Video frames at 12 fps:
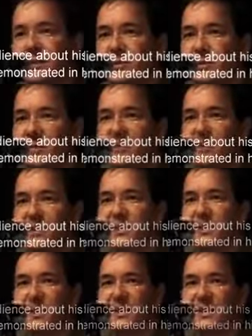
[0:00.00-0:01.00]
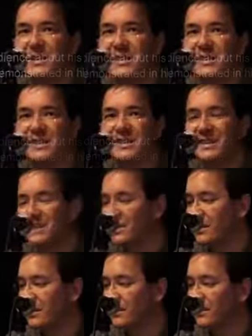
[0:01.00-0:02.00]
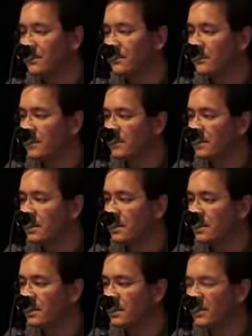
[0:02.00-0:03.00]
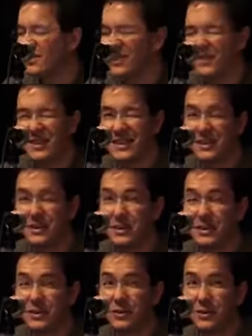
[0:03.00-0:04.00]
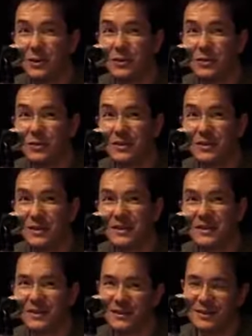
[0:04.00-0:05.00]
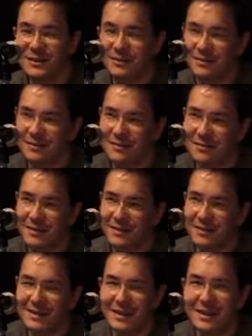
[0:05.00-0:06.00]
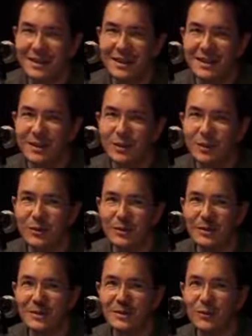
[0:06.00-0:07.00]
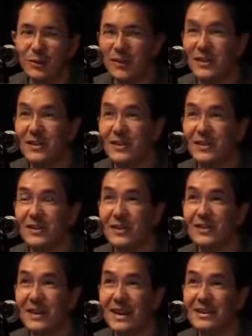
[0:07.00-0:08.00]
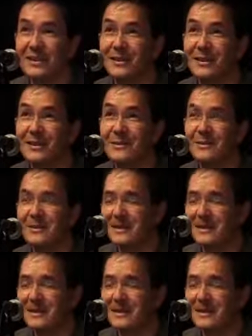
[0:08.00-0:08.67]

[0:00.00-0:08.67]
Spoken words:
animals sort of come up again and again, and sometimes I get a bit self-conscious about it. So, not another animal, What is it this time? Antelope?